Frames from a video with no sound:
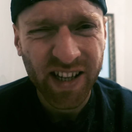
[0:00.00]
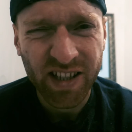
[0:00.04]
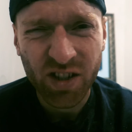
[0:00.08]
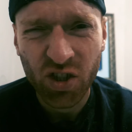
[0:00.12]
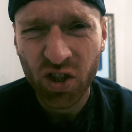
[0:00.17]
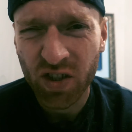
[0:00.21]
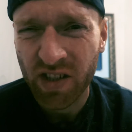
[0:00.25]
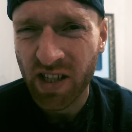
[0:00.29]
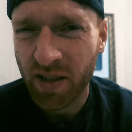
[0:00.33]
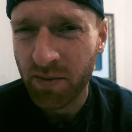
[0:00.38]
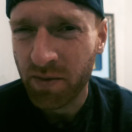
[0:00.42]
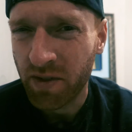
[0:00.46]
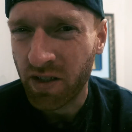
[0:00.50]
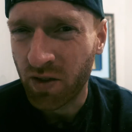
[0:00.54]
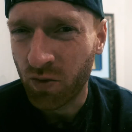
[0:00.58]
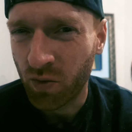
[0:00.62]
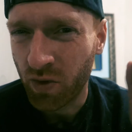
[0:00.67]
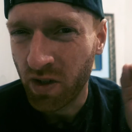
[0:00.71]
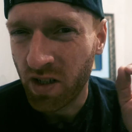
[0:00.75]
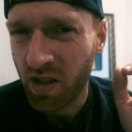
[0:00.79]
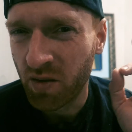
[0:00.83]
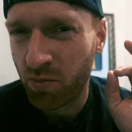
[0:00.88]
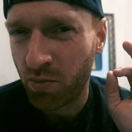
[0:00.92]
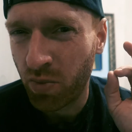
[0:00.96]
actually something
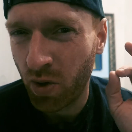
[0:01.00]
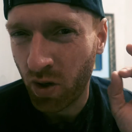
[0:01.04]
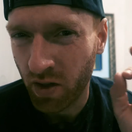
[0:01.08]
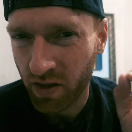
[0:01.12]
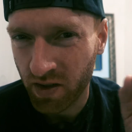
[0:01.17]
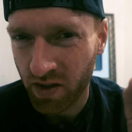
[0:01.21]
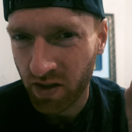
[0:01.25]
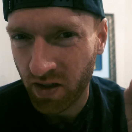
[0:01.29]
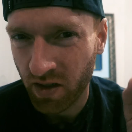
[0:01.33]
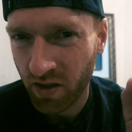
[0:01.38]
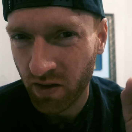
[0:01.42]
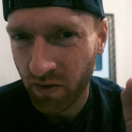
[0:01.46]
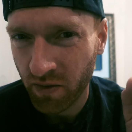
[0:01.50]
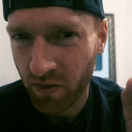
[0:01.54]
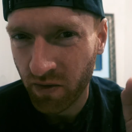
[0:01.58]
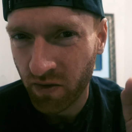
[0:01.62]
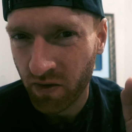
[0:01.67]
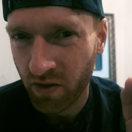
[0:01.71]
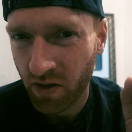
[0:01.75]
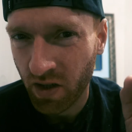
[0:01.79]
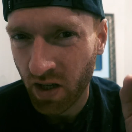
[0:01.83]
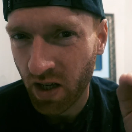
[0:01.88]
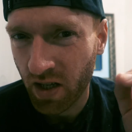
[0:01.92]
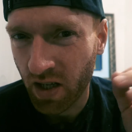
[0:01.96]
really positive,
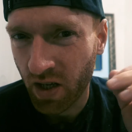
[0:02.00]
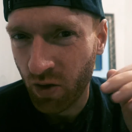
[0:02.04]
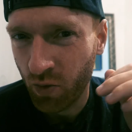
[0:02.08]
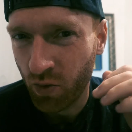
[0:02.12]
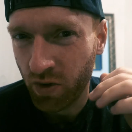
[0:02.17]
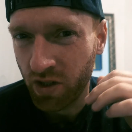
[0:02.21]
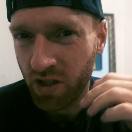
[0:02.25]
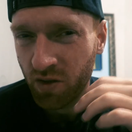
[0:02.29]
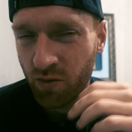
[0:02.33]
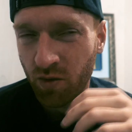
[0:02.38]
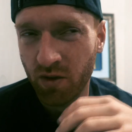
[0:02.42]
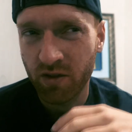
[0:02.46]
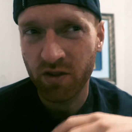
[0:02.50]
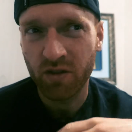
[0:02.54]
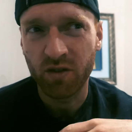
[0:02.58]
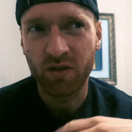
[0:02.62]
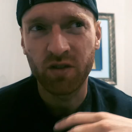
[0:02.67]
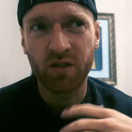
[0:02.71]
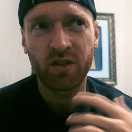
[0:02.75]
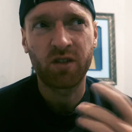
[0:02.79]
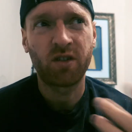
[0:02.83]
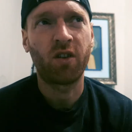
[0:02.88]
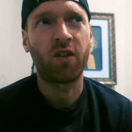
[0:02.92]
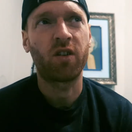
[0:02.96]
and I really want to
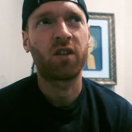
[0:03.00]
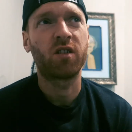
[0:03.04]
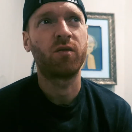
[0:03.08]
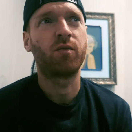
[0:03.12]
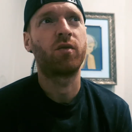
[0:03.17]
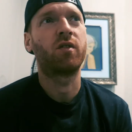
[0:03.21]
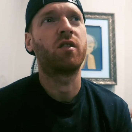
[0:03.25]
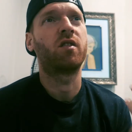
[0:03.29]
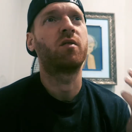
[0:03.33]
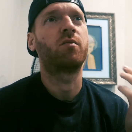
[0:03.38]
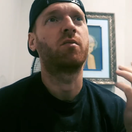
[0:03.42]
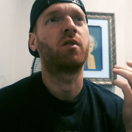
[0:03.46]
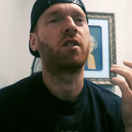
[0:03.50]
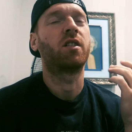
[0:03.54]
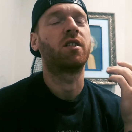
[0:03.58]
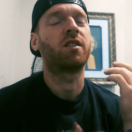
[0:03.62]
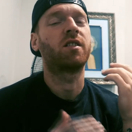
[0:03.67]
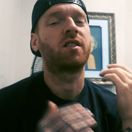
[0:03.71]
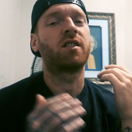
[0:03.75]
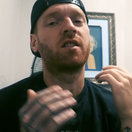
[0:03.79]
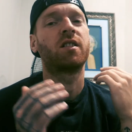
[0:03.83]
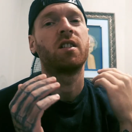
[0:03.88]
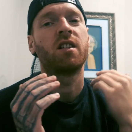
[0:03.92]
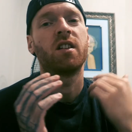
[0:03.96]
talk about it,
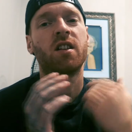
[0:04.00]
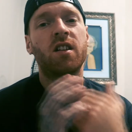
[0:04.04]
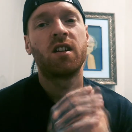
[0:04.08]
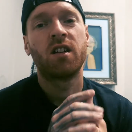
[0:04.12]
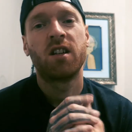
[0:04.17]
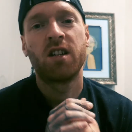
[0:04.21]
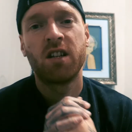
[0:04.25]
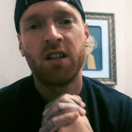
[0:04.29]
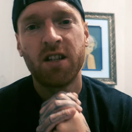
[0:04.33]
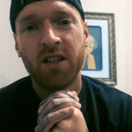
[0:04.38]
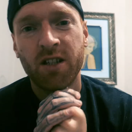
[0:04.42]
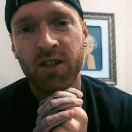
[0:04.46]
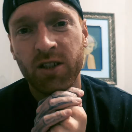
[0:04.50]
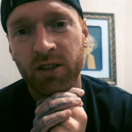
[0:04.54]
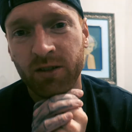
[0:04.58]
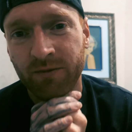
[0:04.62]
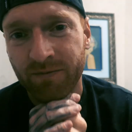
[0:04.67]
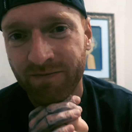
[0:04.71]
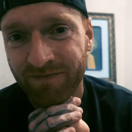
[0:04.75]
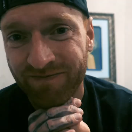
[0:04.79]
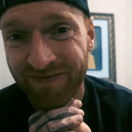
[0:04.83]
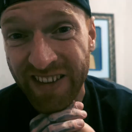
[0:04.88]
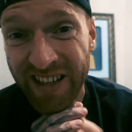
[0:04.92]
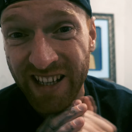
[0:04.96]
but
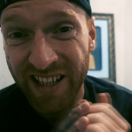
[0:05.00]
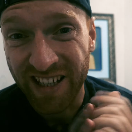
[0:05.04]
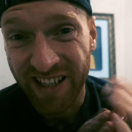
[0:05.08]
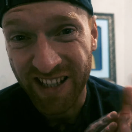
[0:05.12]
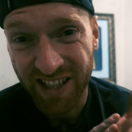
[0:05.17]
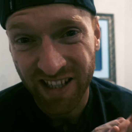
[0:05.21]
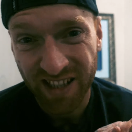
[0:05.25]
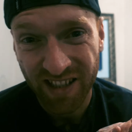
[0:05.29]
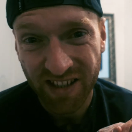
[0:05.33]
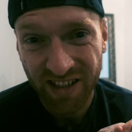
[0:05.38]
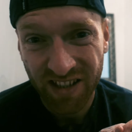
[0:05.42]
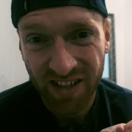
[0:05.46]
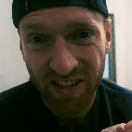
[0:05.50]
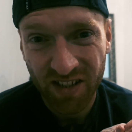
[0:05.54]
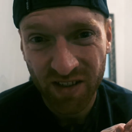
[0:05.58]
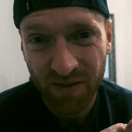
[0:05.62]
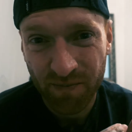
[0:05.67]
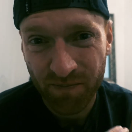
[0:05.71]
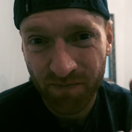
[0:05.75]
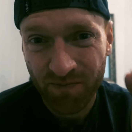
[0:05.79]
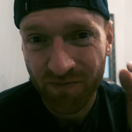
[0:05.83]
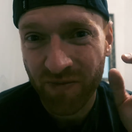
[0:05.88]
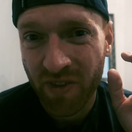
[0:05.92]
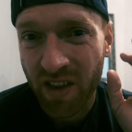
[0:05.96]
I can't.
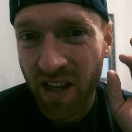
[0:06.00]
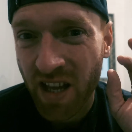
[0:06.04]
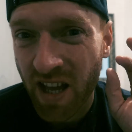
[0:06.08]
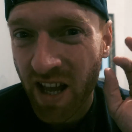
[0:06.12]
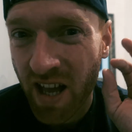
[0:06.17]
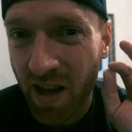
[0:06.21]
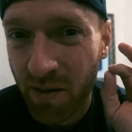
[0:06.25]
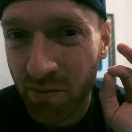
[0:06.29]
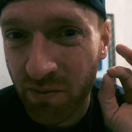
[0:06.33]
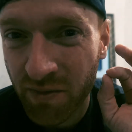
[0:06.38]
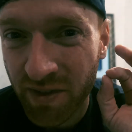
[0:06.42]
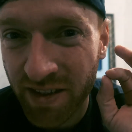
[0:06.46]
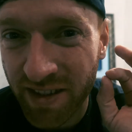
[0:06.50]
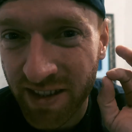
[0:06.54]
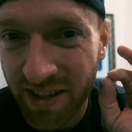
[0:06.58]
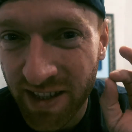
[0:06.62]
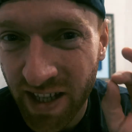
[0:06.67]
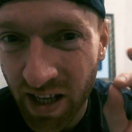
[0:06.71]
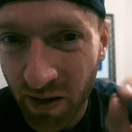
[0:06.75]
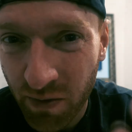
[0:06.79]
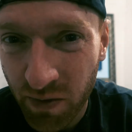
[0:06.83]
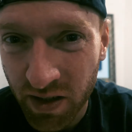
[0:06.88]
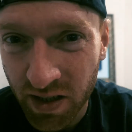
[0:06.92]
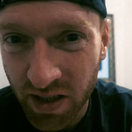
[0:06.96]
I'm
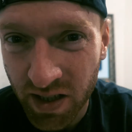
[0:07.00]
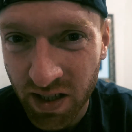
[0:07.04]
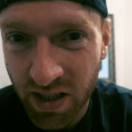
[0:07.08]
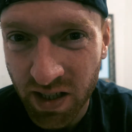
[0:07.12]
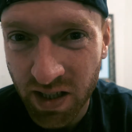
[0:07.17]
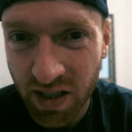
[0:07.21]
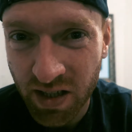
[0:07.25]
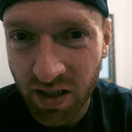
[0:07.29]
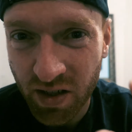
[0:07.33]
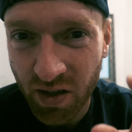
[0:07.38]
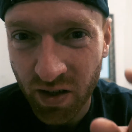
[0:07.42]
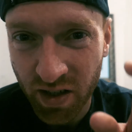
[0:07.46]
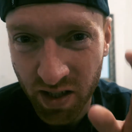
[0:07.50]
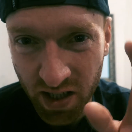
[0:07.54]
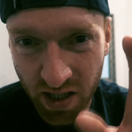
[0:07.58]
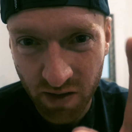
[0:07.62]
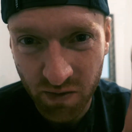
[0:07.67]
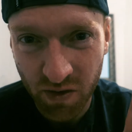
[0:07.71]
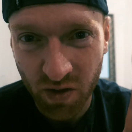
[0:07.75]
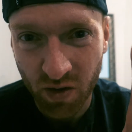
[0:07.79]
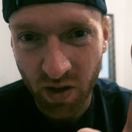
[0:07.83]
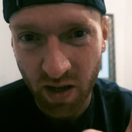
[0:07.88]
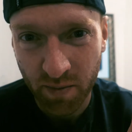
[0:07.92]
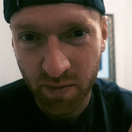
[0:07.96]
definitely gonna give
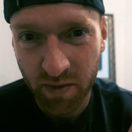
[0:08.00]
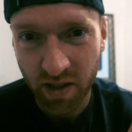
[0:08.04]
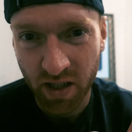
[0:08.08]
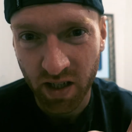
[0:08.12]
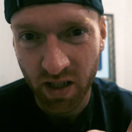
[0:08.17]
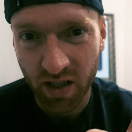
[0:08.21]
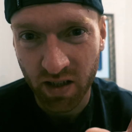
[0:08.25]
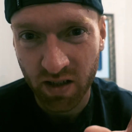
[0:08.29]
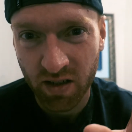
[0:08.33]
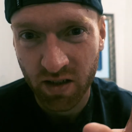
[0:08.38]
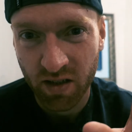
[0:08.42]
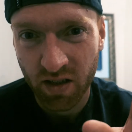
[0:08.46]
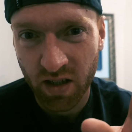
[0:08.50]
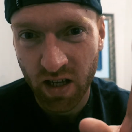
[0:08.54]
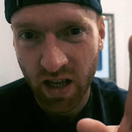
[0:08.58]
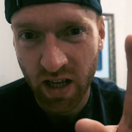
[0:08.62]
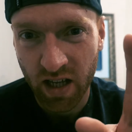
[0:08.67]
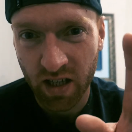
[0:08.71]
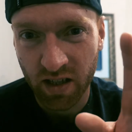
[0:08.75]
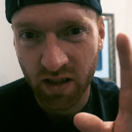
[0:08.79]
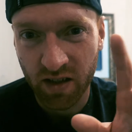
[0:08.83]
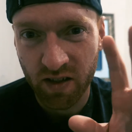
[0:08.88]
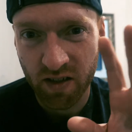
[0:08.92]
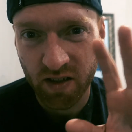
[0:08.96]
you an update
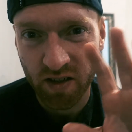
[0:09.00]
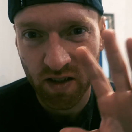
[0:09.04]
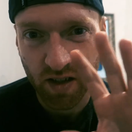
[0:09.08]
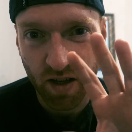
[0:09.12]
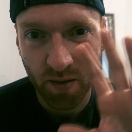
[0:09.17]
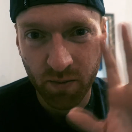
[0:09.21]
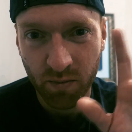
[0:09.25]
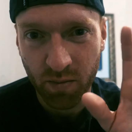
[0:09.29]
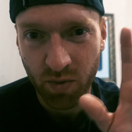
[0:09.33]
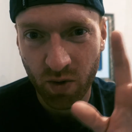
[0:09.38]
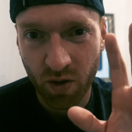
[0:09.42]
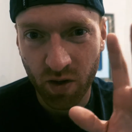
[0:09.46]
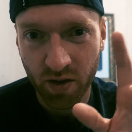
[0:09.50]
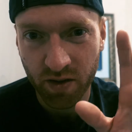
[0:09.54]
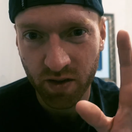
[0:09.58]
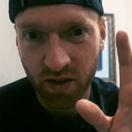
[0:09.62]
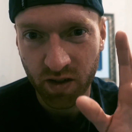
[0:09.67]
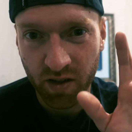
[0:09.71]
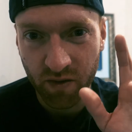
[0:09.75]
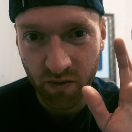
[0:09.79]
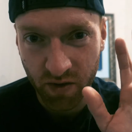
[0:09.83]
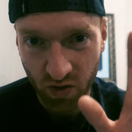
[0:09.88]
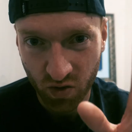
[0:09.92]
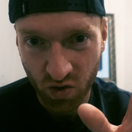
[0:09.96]
at some point in
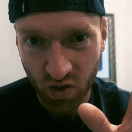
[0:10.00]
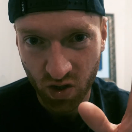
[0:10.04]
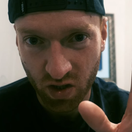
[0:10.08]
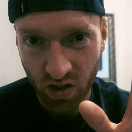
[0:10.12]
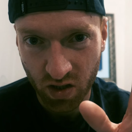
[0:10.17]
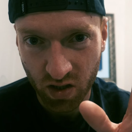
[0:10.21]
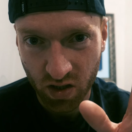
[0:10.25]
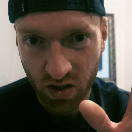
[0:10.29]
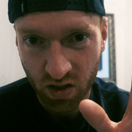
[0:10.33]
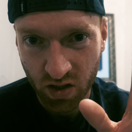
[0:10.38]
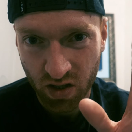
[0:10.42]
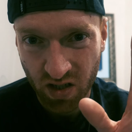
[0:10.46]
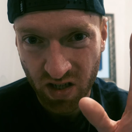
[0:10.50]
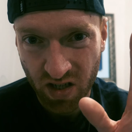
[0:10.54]
the future.